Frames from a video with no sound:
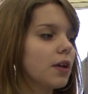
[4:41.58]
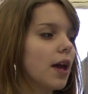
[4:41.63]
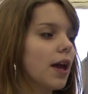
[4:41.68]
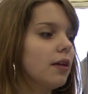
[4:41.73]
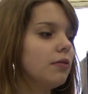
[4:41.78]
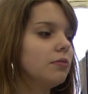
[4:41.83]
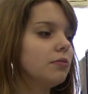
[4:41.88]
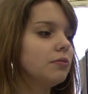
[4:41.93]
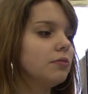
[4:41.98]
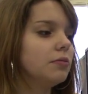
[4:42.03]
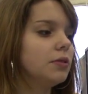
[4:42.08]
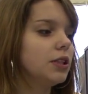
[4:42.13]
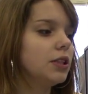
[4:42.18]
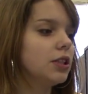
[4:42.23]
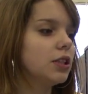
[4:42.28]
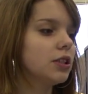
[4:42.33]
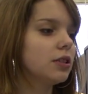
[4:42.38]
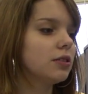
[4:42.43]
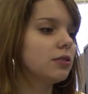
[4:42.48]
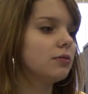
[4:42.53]
and we
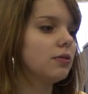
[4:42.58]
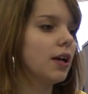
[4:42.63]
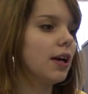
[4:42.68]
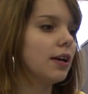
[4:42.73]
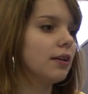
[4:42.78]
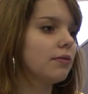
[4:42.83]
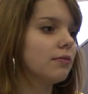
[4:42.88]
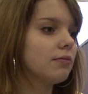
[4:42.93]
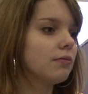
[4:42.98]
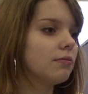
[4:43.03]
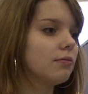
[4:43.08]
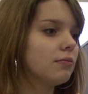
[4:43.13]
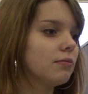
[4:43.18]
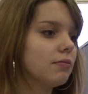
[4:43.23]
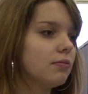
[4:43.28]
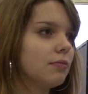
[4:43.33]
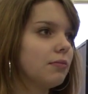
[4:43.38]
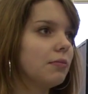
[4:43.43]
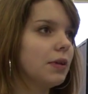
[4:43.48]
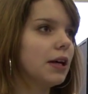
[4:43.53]
just like
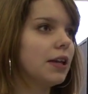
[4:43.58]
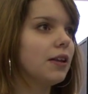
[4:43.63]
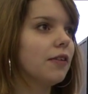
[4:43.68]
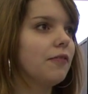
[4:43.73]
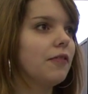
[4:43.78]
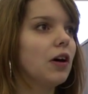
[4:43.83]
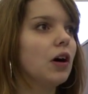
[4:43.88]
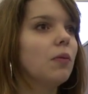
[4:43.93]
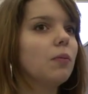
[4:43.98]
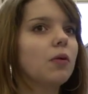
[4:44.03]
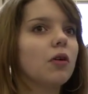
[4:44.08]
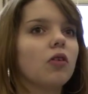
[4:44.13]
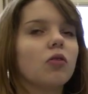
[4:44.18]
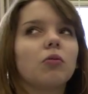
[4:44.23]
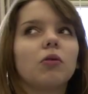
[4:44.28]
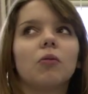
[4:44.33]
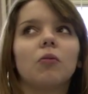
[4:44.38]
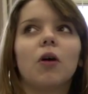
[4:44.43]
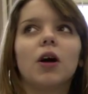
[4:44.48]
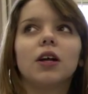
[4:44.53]
made the film because
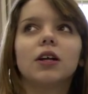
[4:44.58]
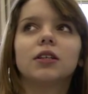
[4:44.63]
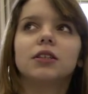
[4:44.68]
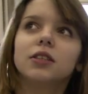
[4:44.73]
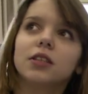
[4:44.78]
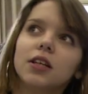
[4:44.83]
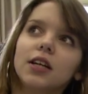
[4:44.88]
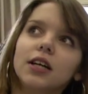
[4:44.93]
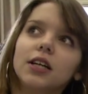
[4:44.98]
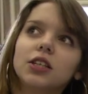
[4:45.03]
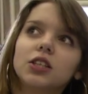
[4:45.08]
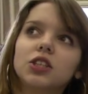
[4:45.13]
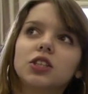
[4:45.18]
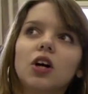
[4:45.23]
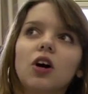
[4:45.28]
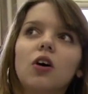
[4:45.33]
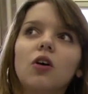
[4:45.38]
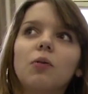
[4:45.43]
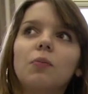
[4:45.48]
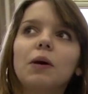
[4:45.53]
we wanted to like
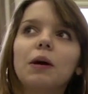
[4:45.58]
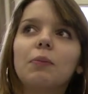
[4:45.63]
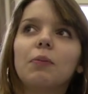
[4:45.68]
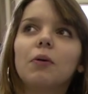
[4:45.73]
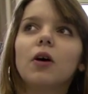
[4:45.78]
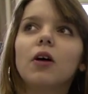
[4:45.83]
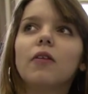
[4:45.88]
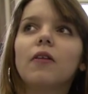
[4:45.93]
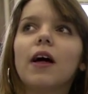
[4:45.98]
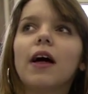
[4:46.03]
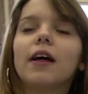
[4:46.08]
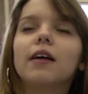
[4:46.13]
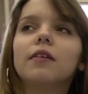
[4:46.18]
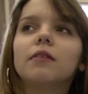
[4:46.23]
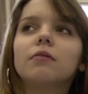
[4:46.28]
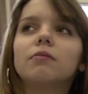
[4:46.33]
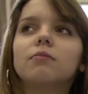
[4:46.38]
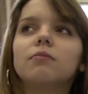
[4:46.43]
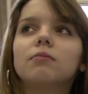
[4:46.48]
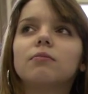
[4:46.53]
show people that
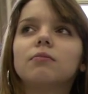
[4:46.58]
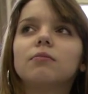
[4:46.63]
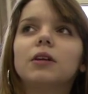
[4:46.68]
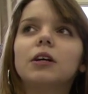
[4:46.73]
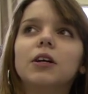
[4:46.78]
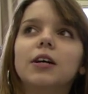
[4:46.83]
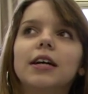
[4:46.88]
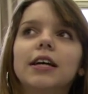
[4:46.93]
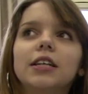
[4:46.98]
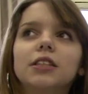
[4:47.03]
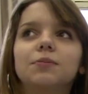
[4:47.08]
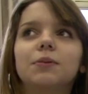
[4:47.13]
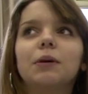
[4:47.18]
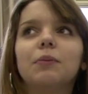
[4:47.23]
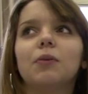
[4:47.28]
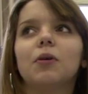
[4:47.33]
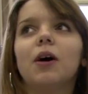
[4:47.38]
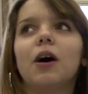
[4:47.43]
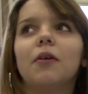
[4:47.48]
there is people